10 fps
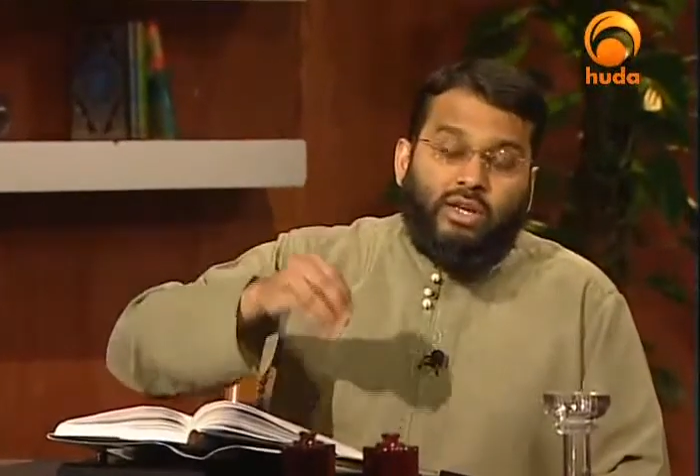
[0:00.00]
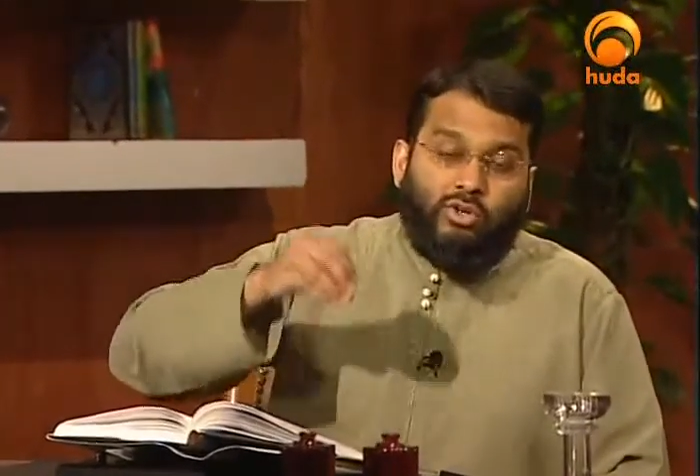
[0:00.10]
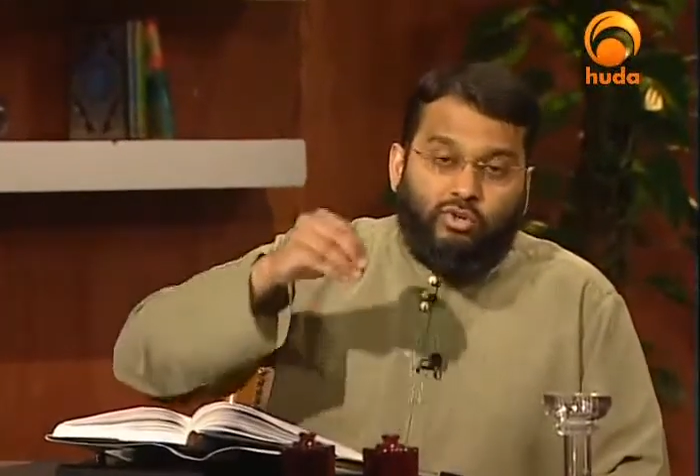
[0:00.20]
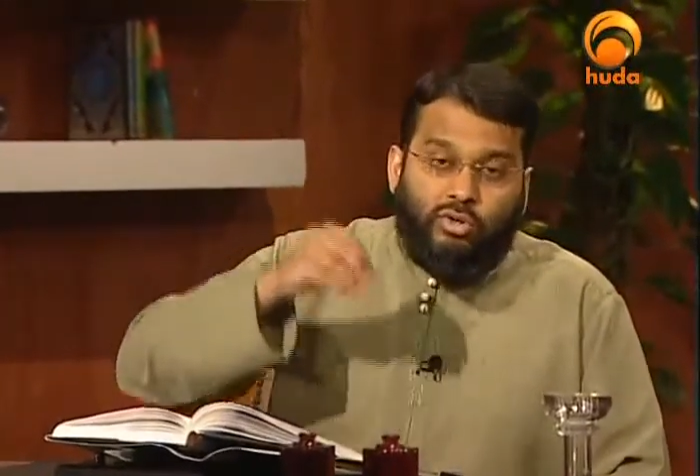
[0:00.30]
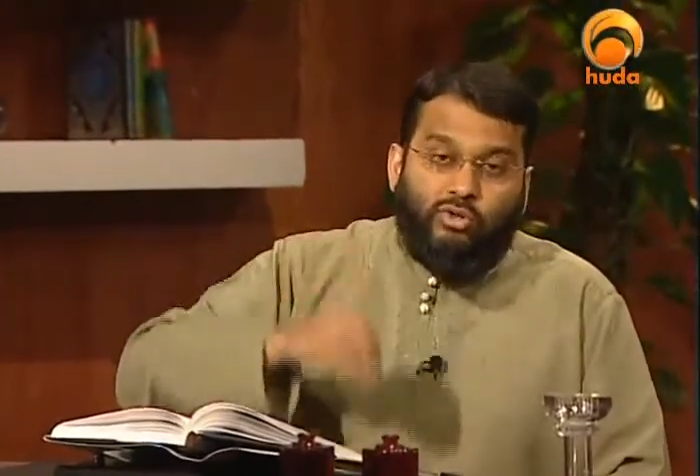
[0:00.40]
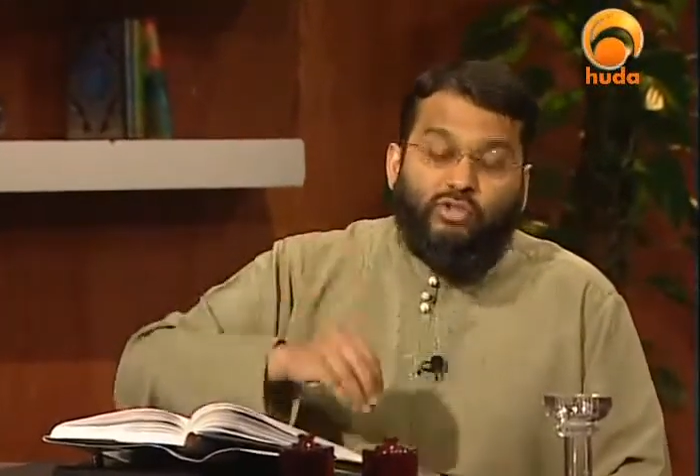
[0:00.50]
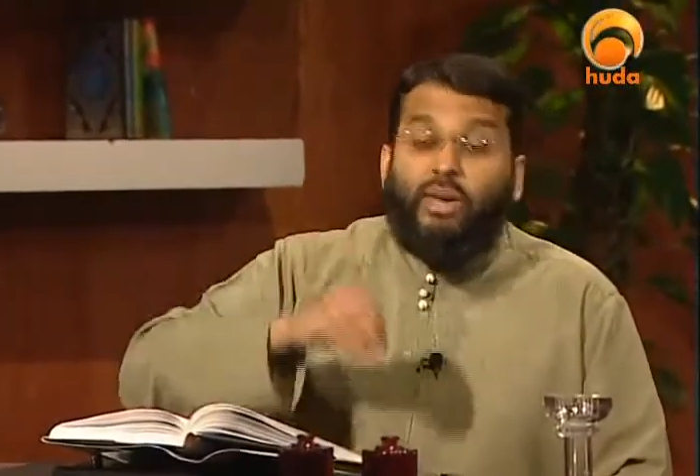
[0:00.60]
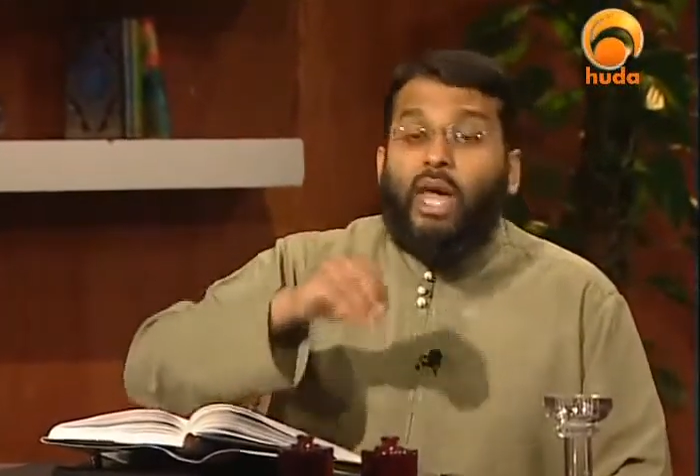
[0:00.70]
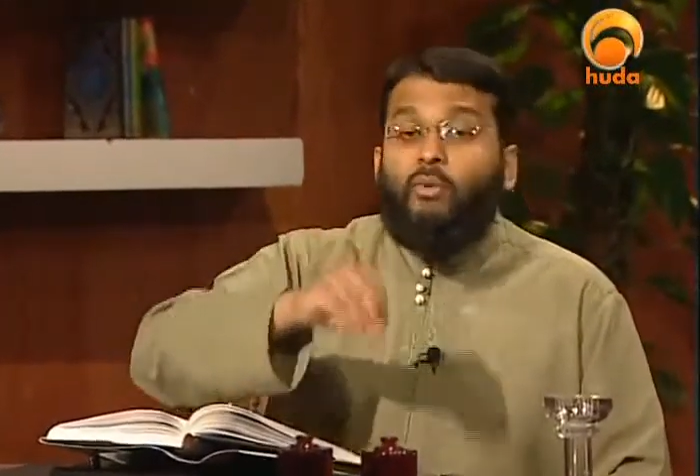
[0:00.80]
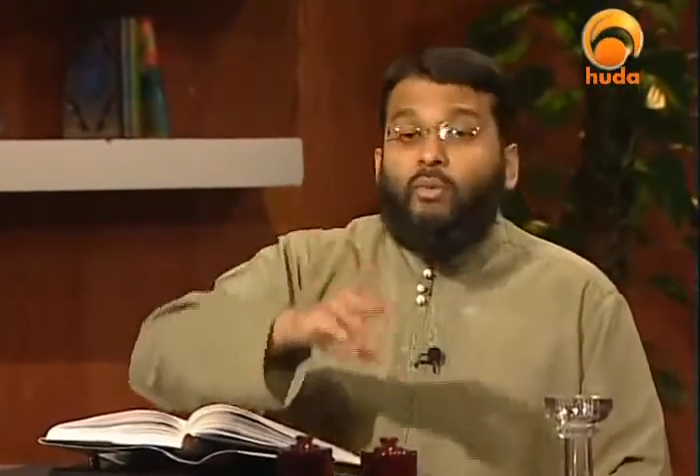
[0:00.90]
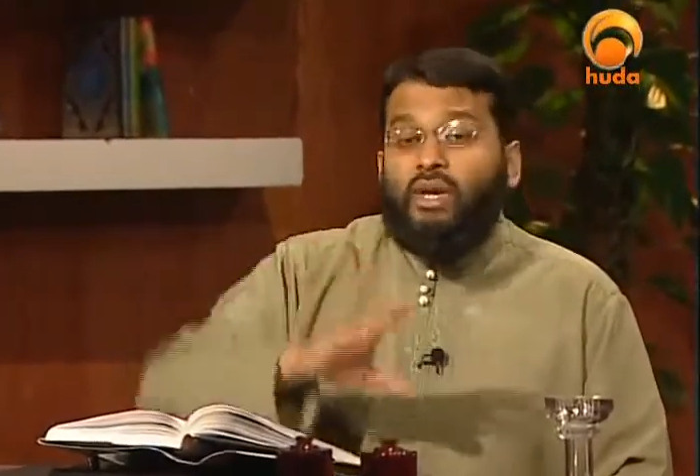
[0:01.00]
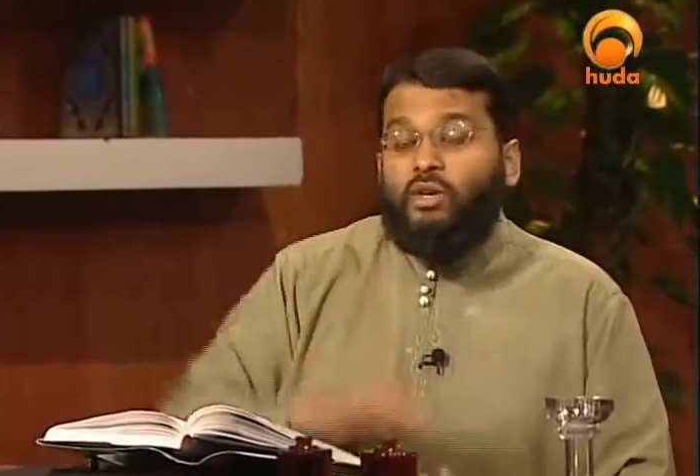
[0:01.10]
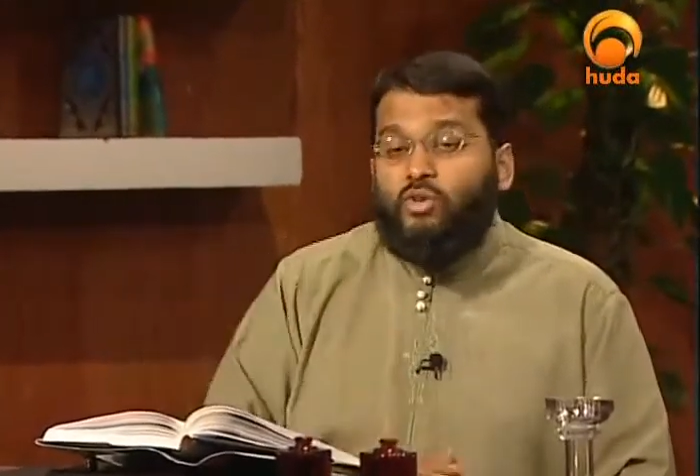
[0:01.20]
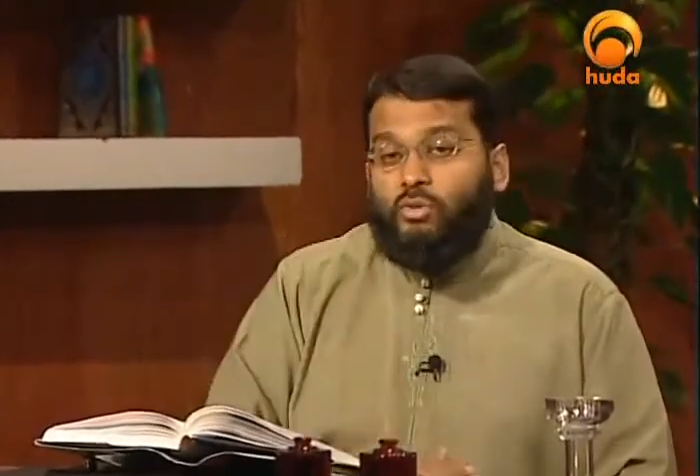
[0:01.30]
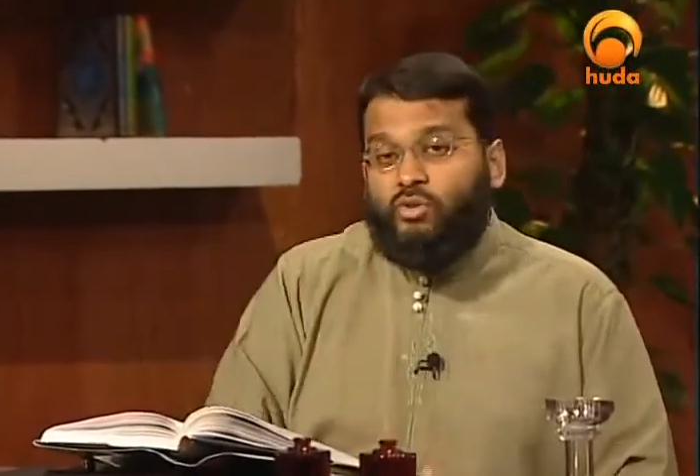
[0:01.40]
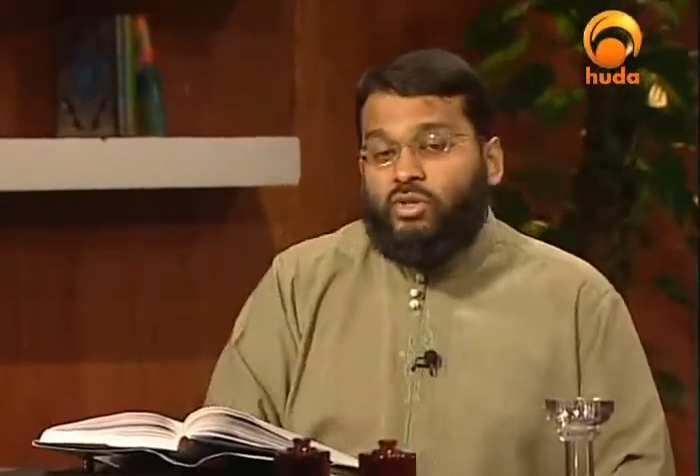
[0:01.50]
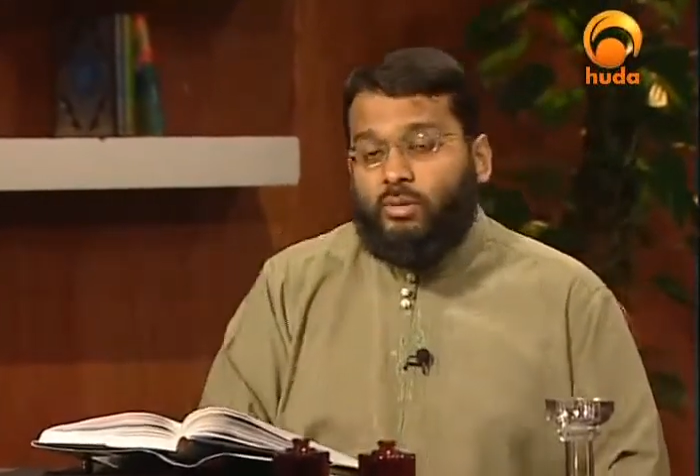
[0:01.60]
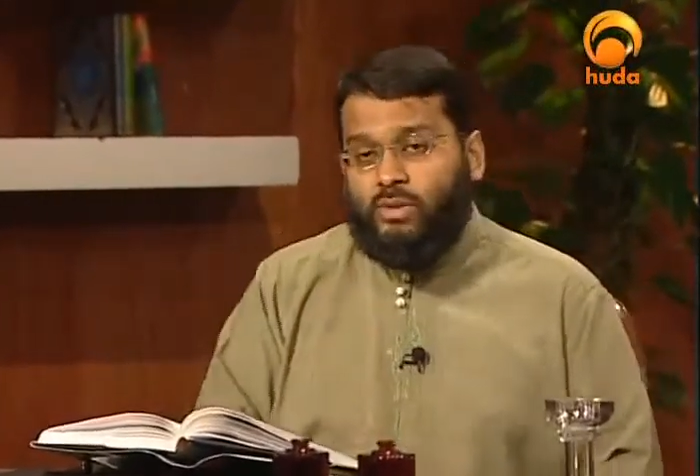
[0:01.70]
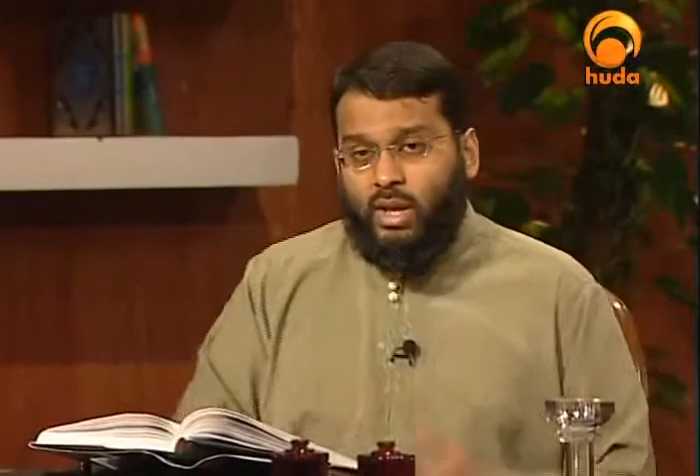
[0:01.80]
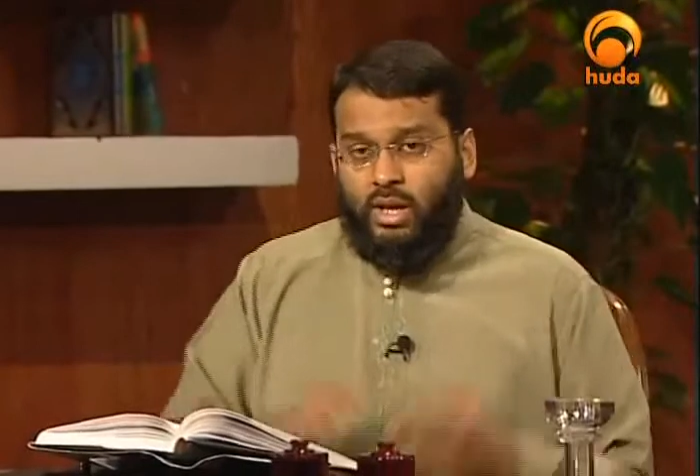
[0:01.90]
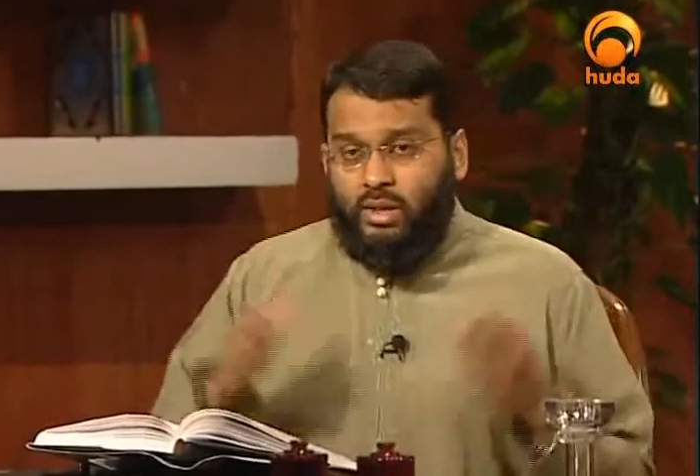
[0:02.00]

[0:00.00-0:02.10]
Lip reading: introduced paper making to the Muslims.